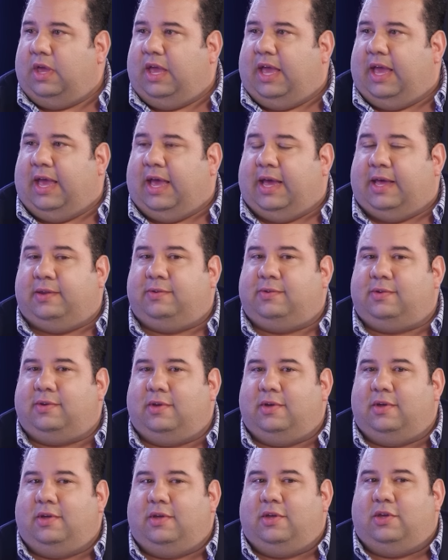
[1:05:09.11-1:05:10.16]
and
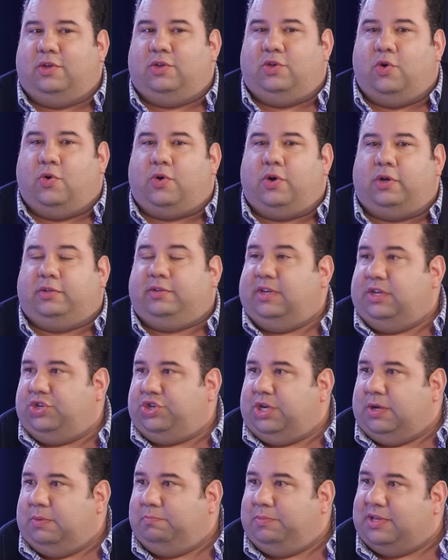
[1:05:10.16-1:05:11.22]
you're
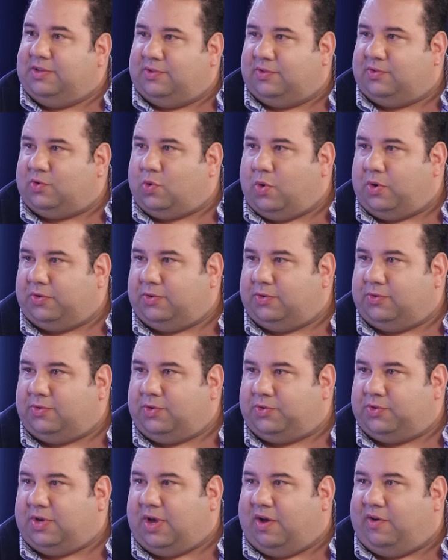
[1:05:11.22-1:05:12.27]
teaching business courses
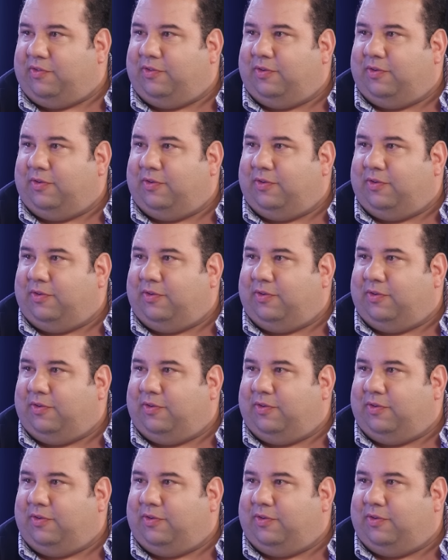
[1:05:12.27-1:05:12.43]
yourself.